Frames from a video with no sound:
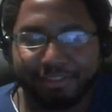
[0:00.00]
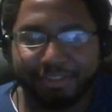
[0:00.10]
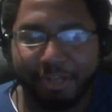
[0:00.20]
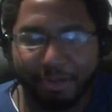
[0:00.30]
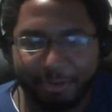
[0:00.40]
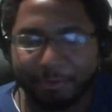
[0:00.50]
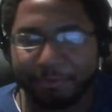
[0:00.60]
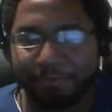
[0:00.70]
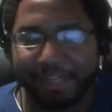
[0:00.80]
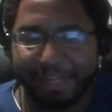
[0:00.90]
daughter
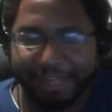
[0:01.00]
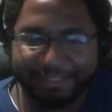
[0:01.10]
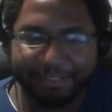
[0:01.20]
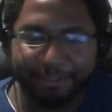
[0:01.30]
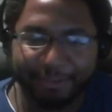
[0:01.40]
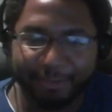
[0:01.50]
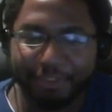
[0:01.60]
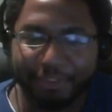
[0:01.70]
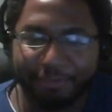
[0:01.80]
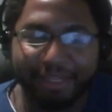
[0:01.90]
of Castor's,
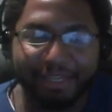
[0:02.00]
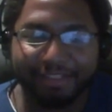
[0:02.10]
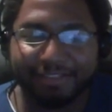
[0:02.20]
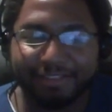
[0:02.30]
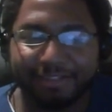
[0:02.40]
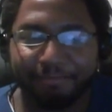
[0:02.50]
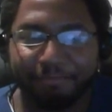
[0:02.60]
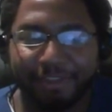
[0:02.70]
which means